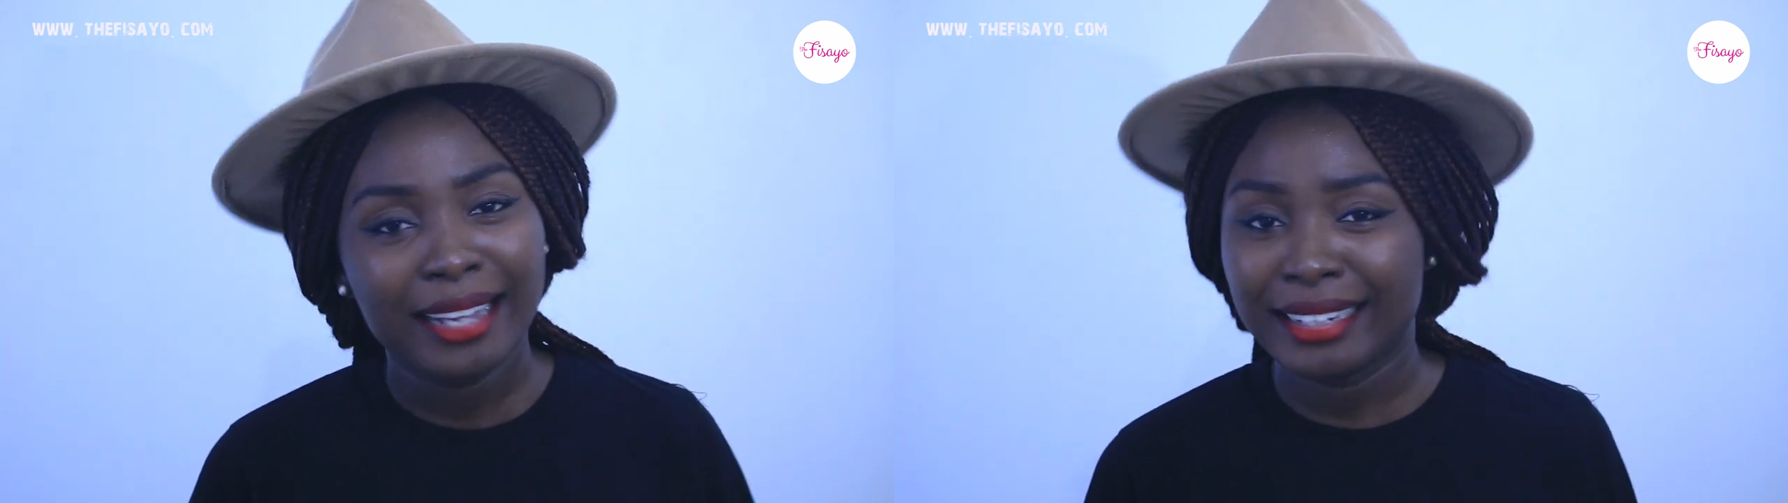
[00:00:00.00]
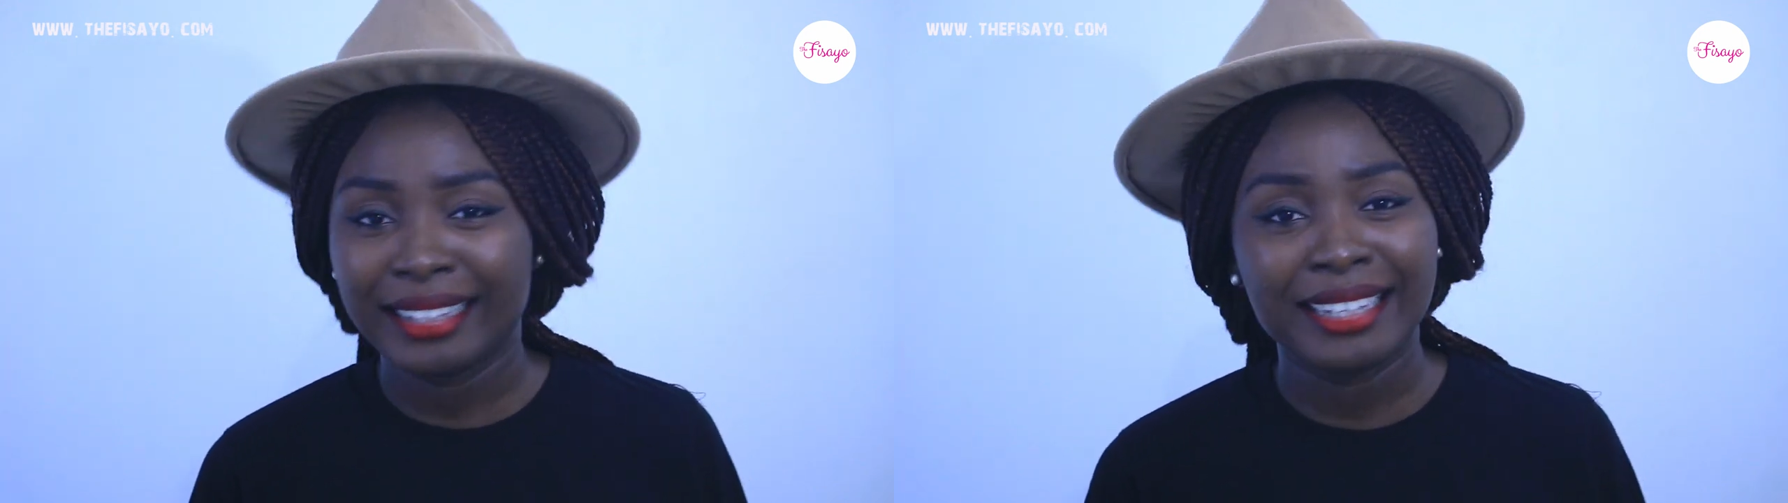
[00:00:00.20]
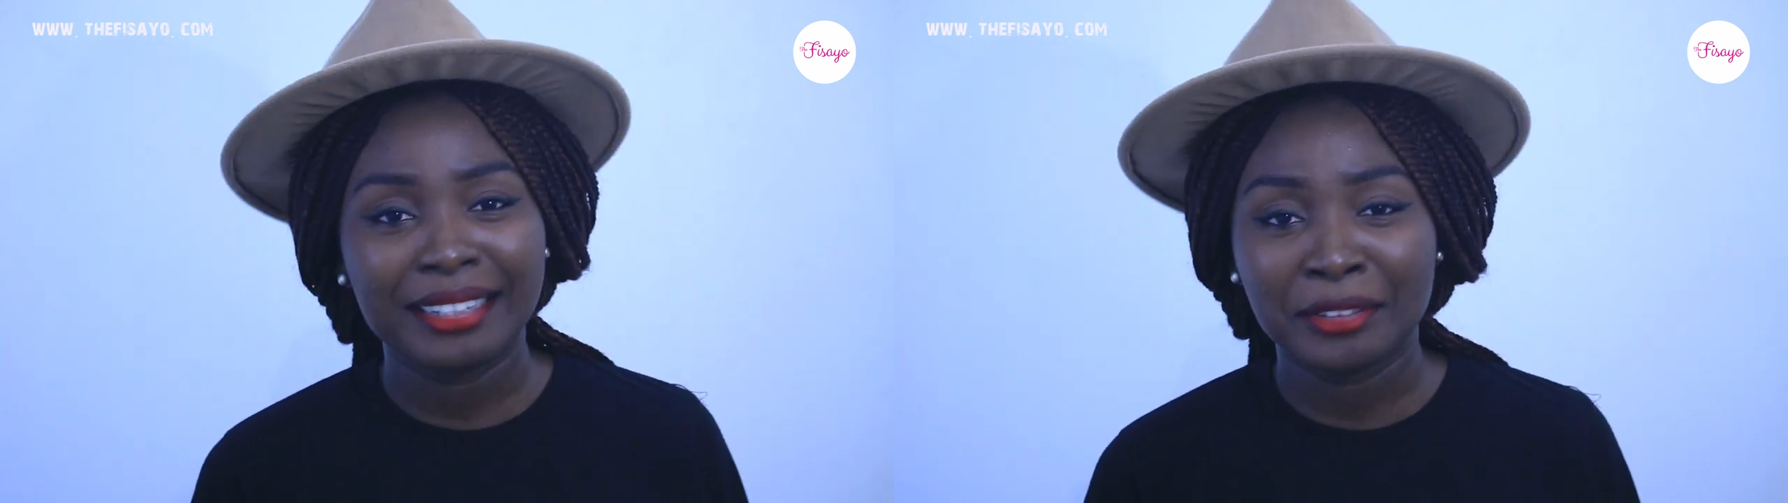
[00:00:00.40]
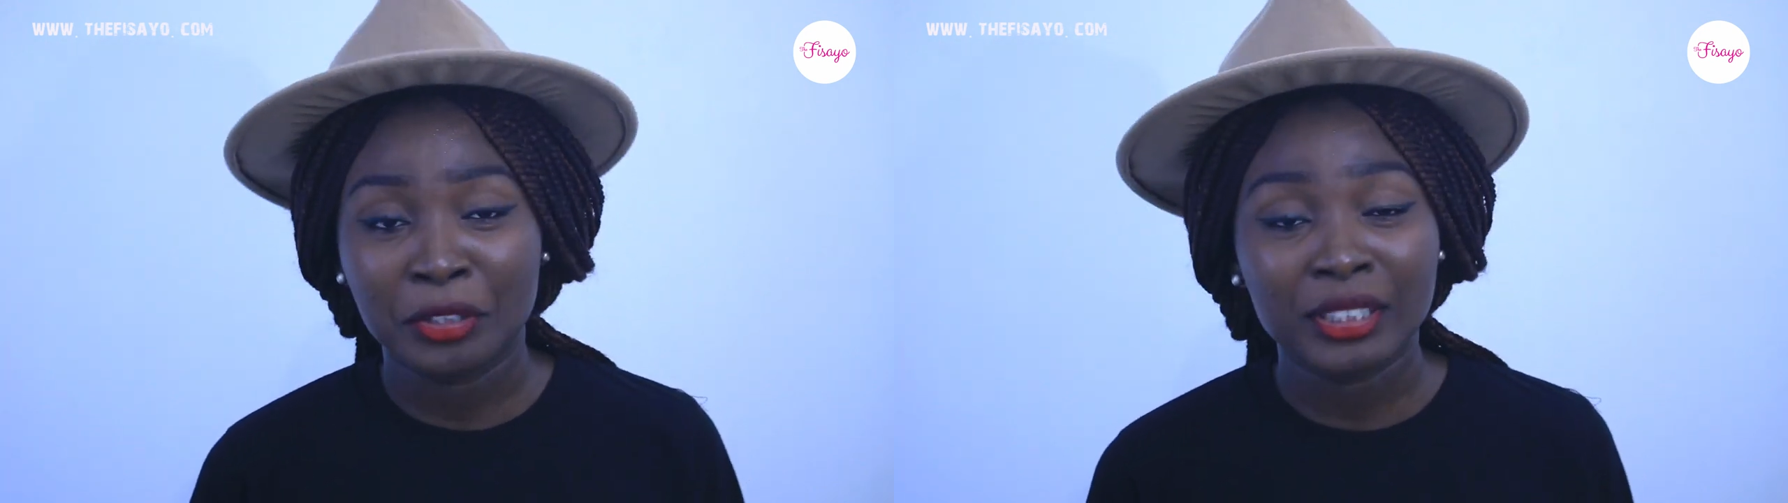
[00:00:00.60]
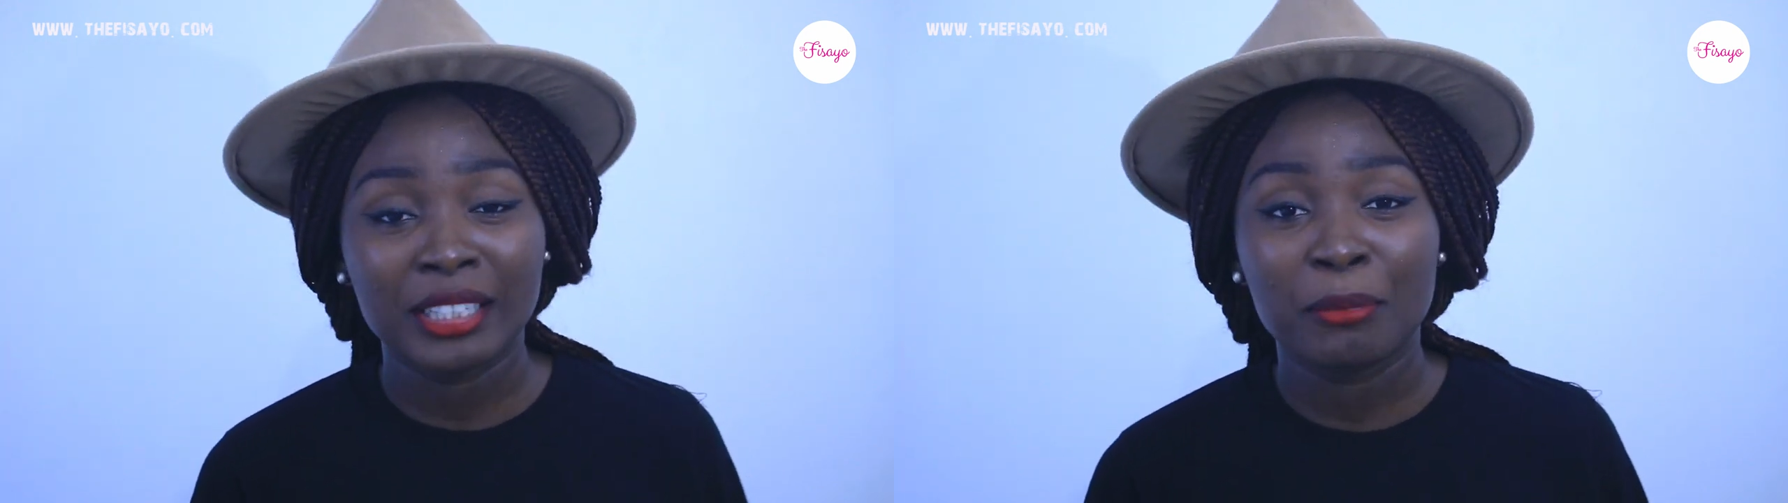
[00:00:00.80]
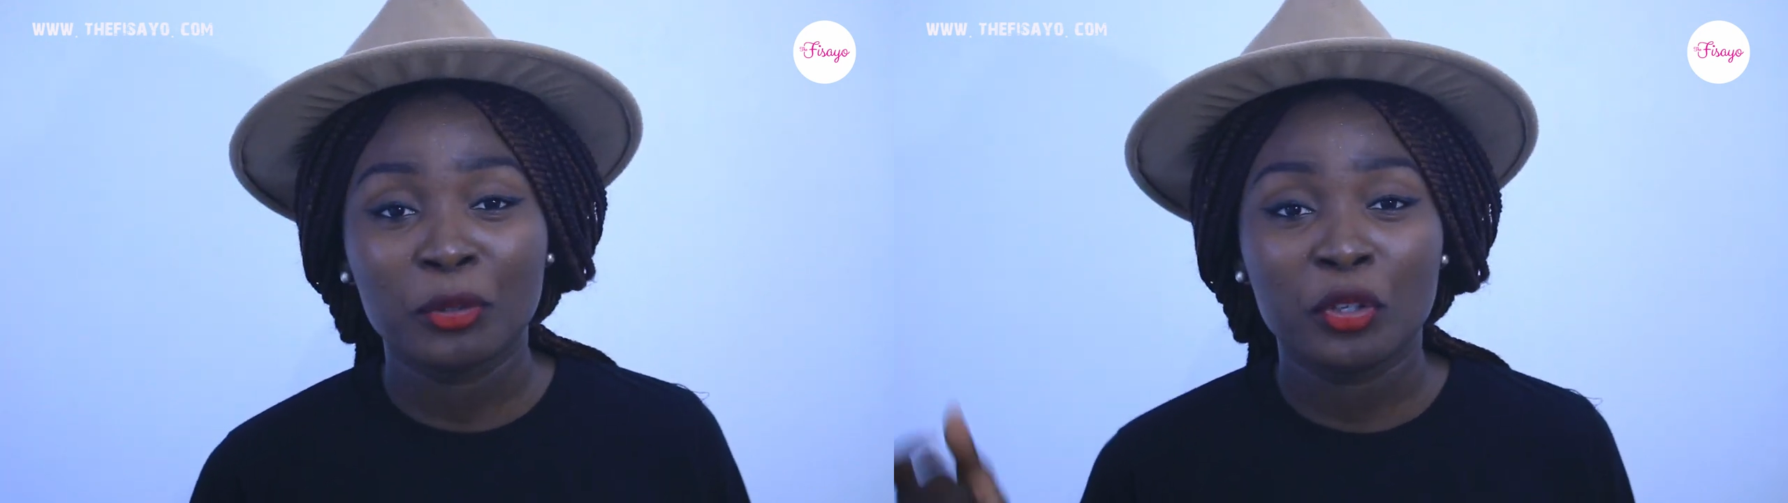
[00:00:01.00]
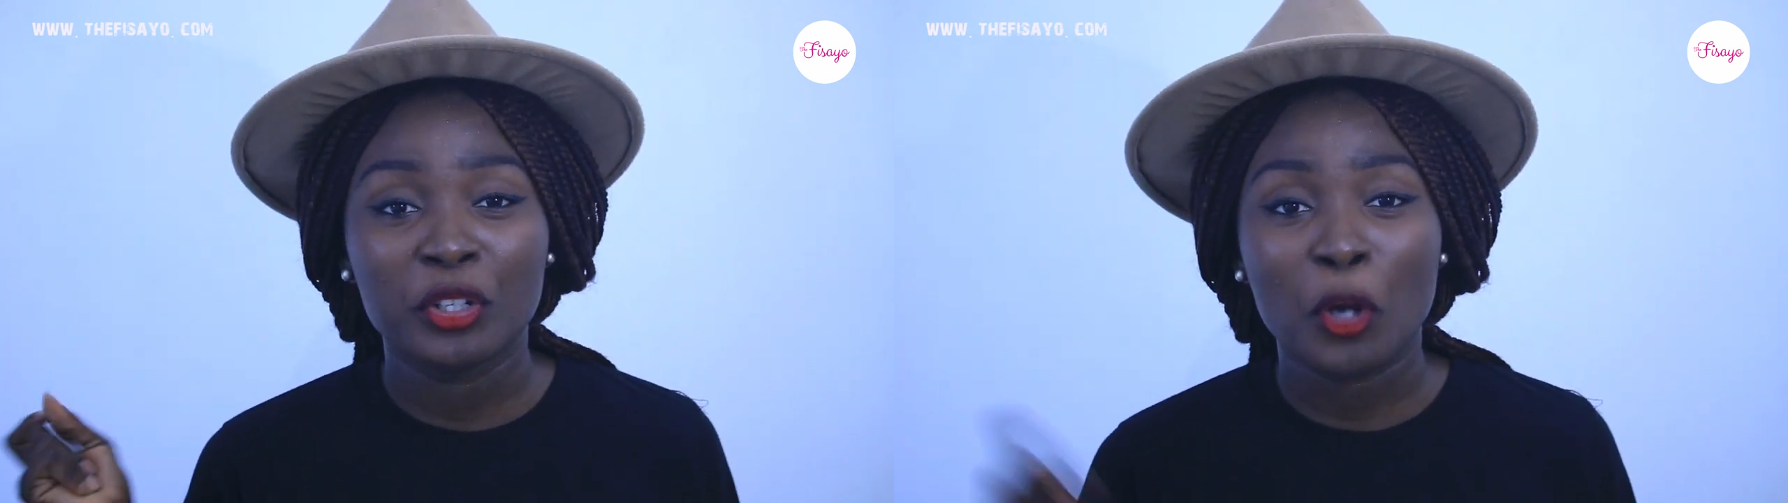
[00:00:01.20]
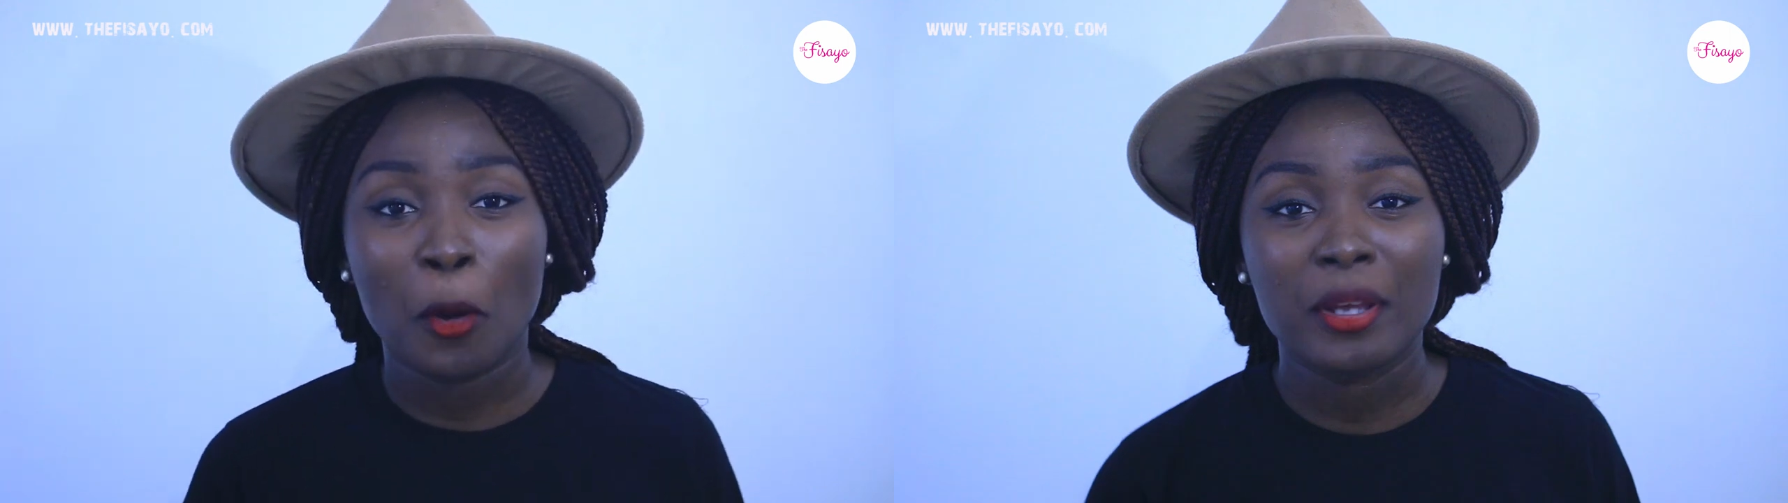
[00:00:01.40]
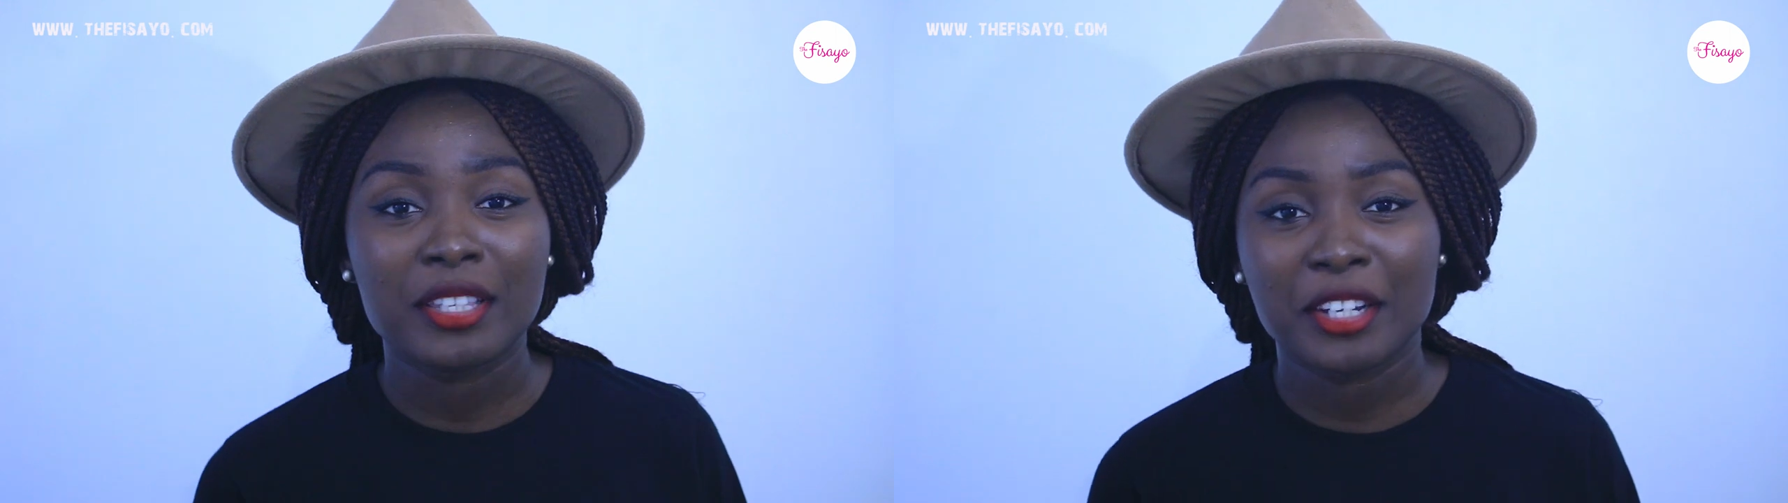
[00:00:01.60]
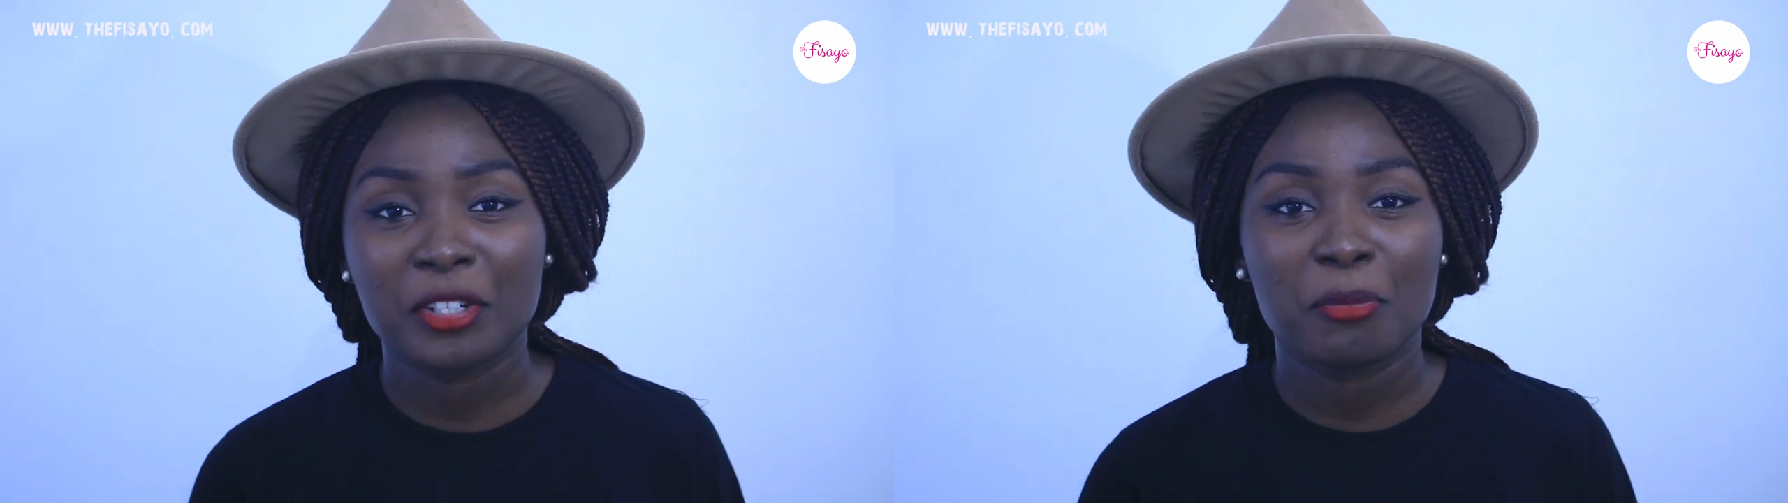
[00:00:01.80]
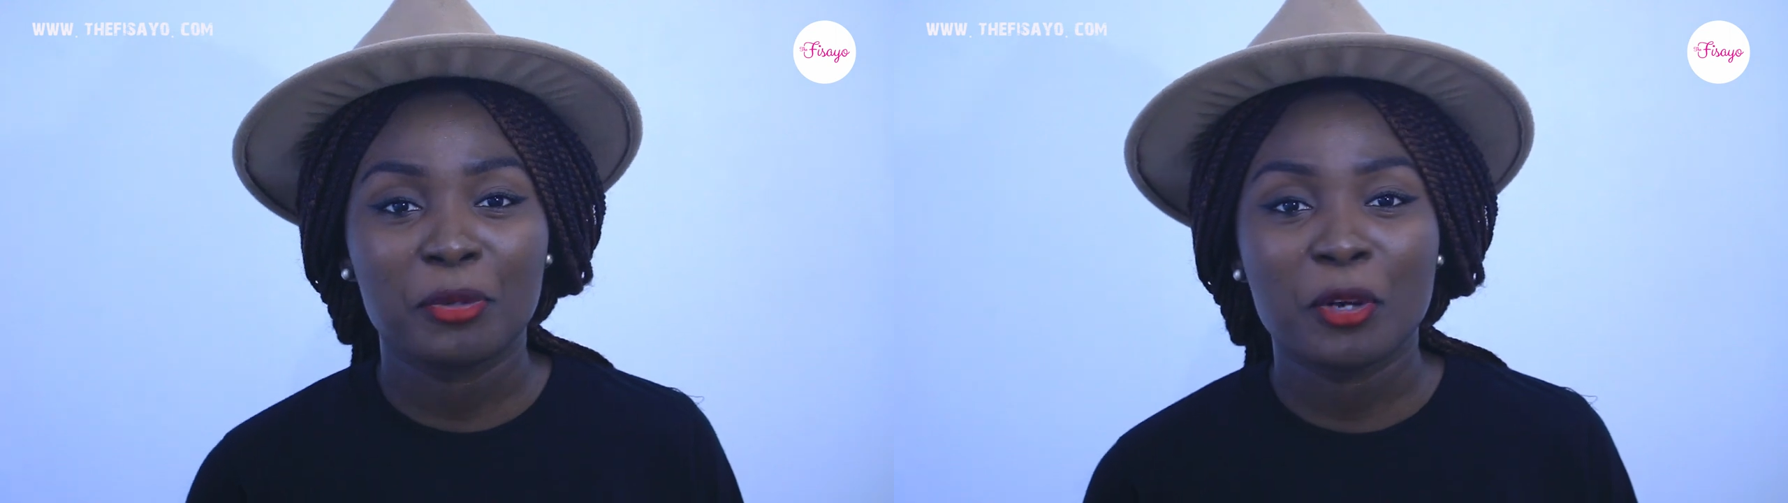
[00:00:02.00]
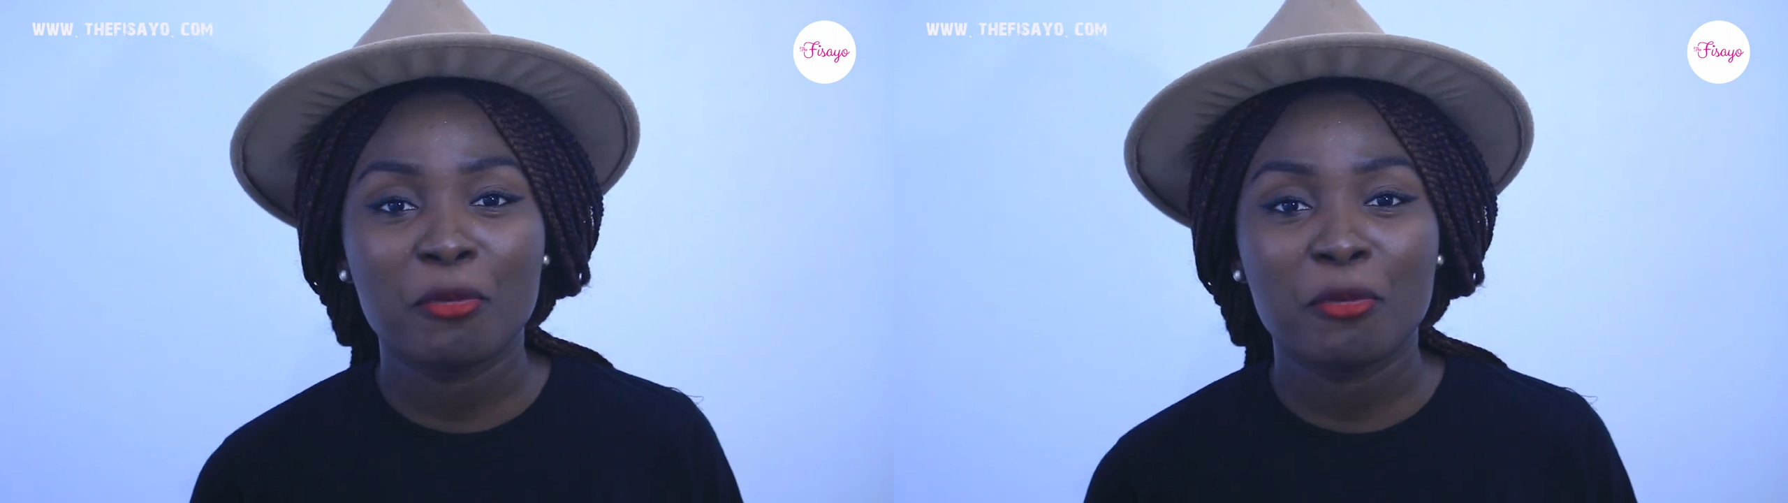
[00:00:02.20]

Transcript: anything, just let me know in the comment section below.